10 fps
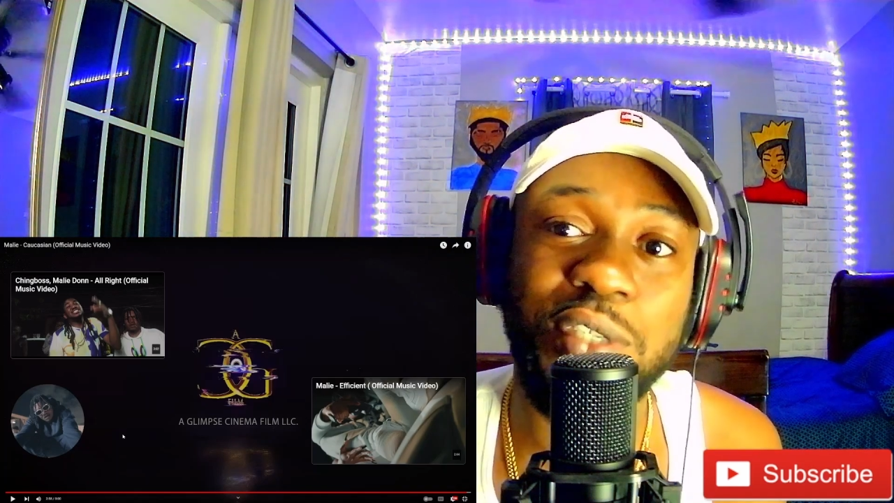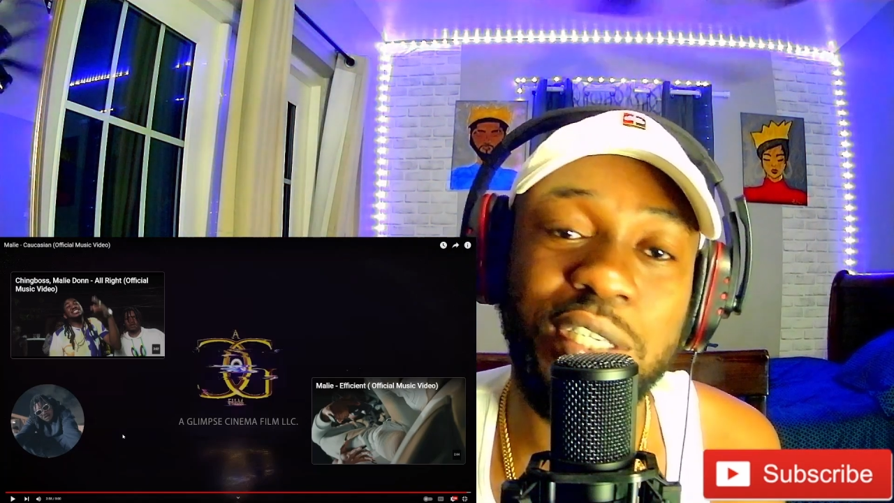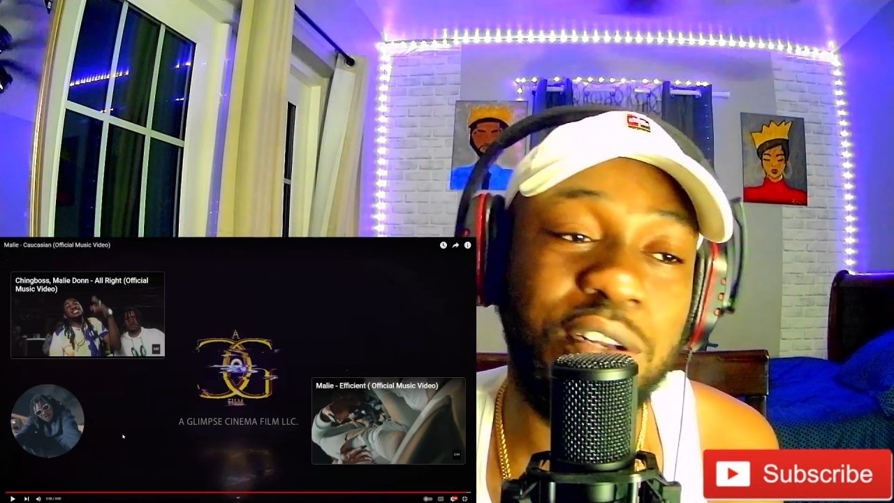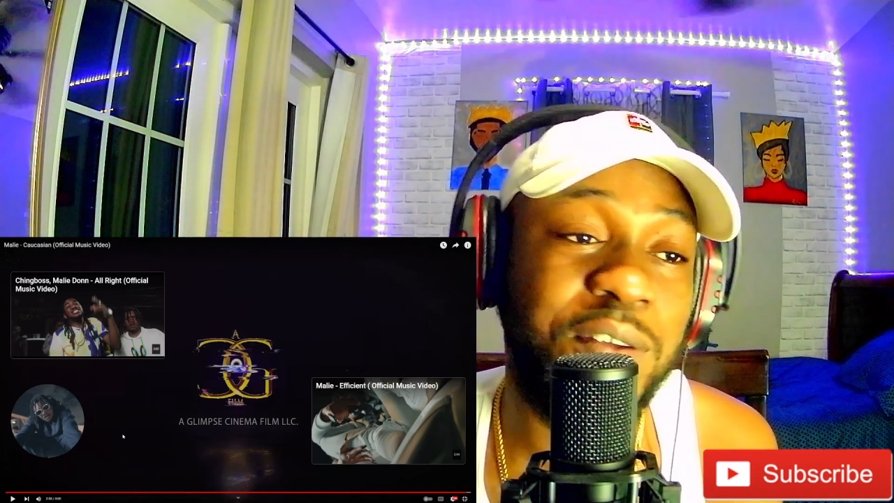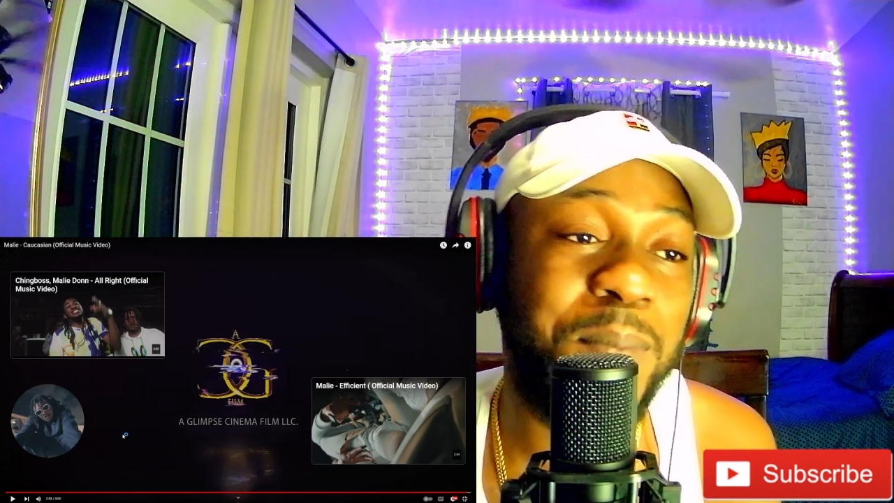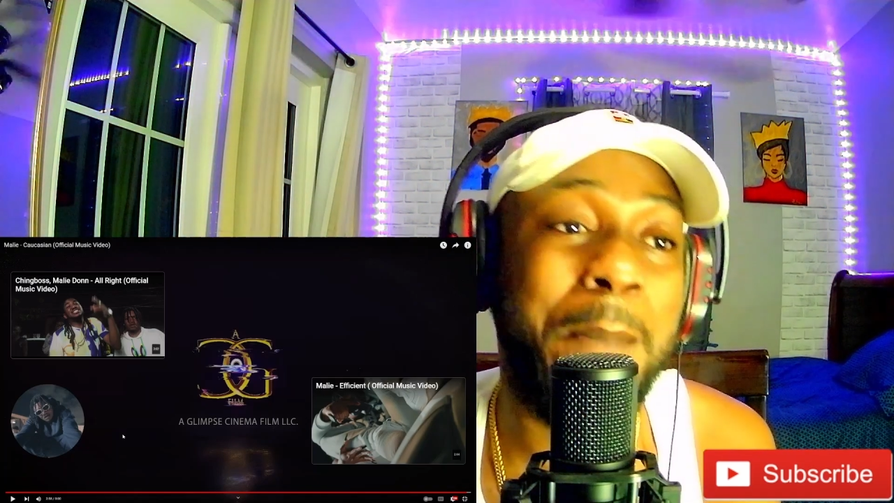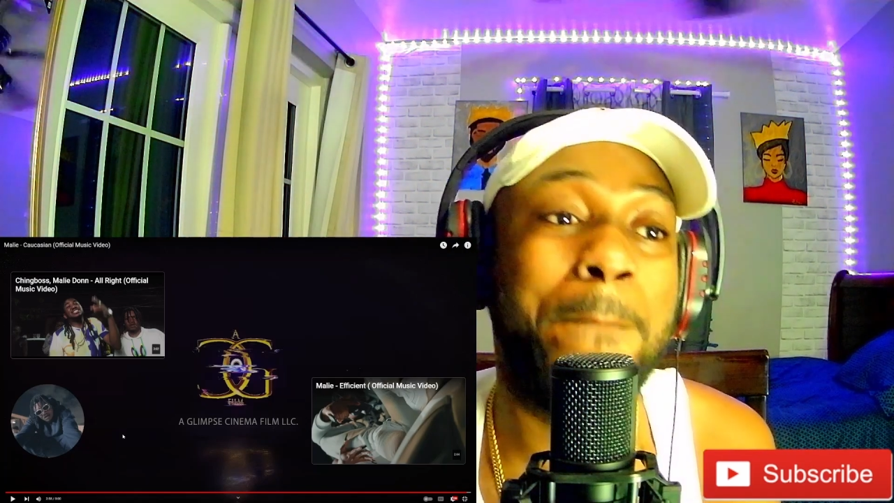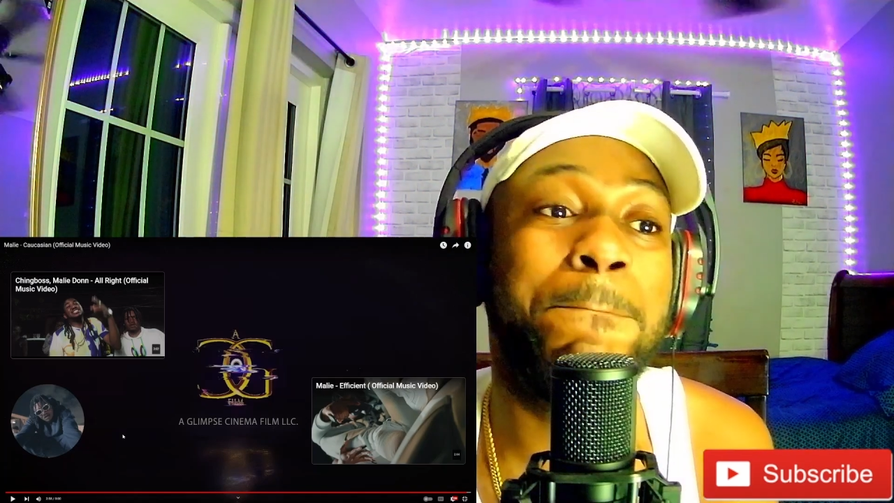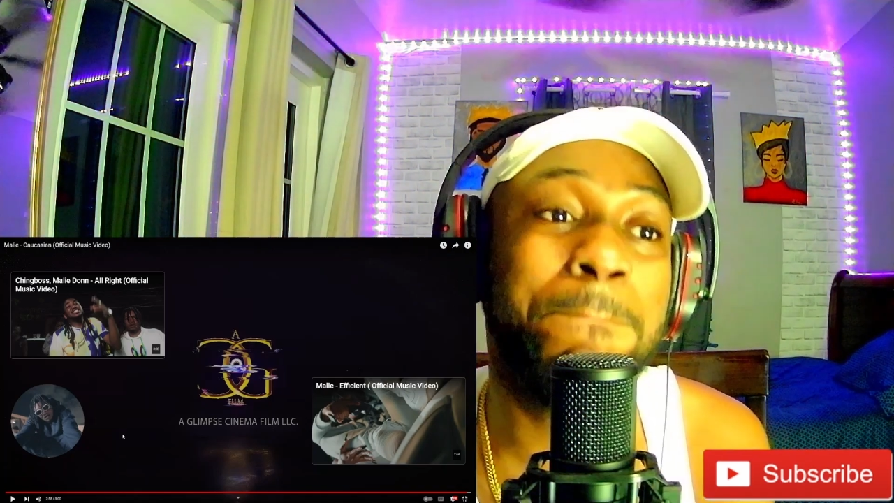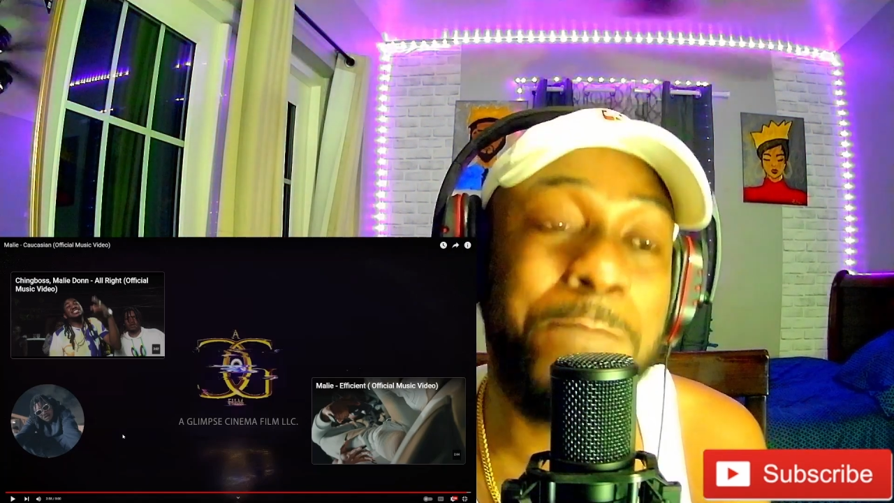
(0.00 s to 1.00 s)
Just make
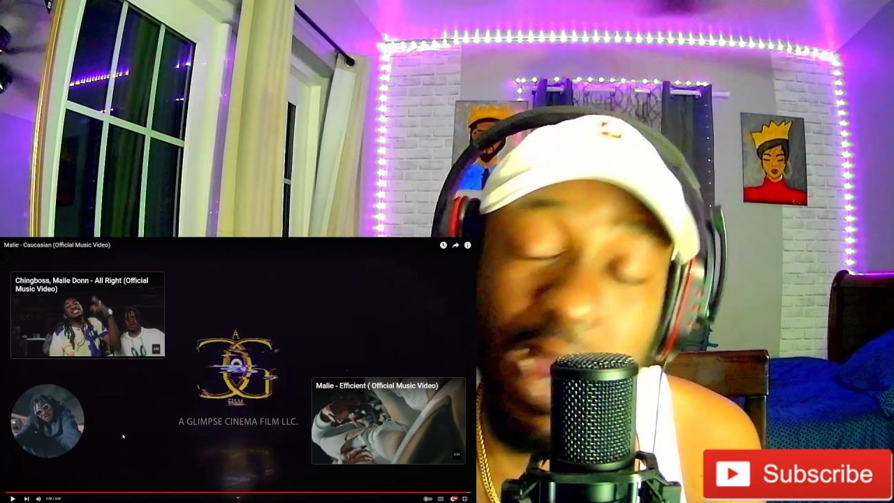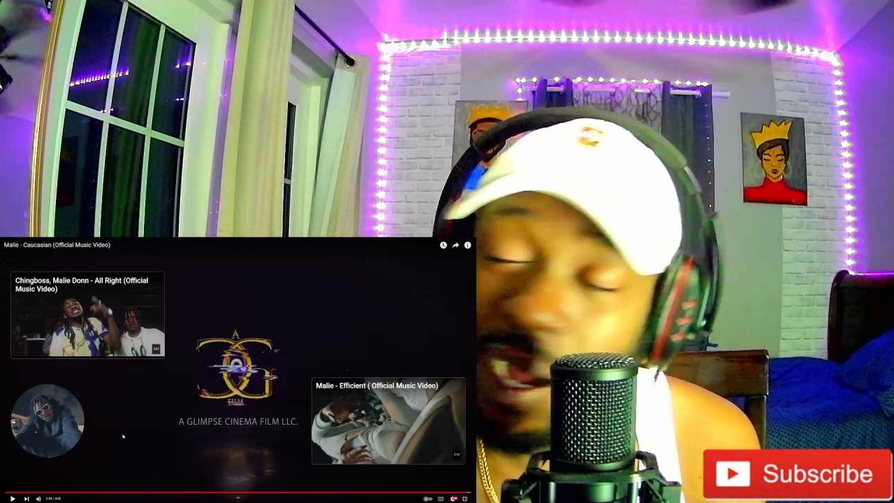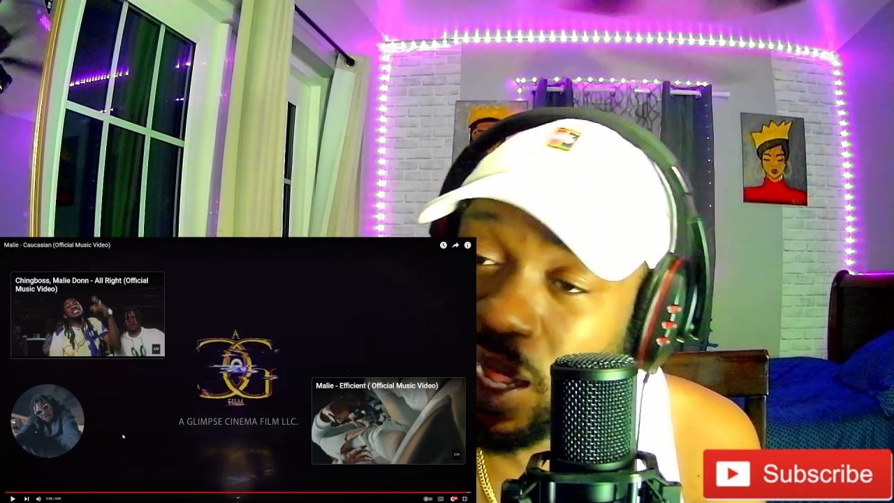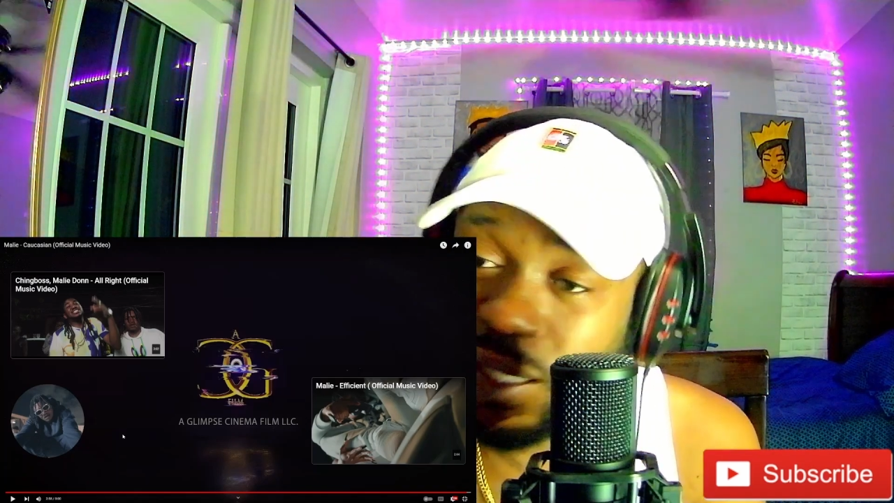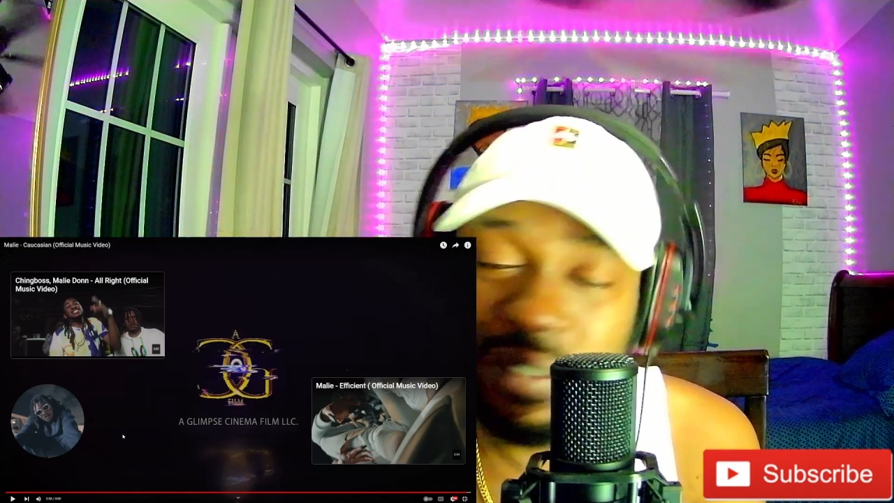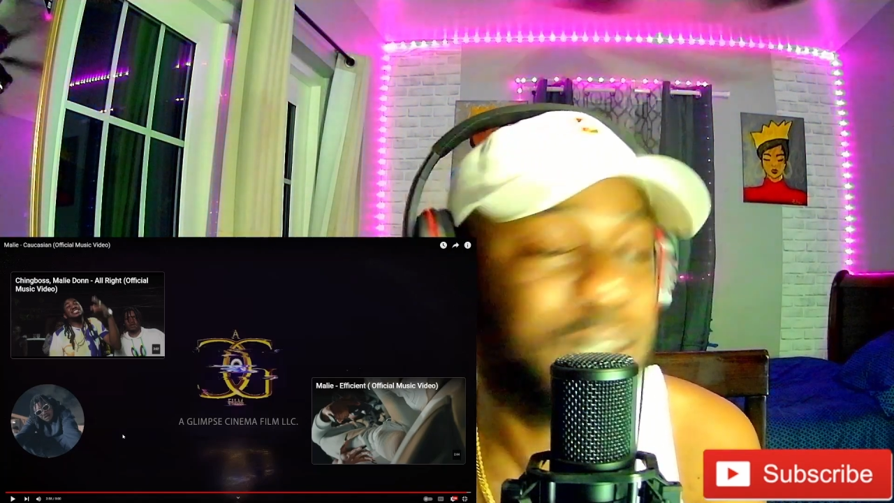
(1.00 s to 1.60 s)
bangers.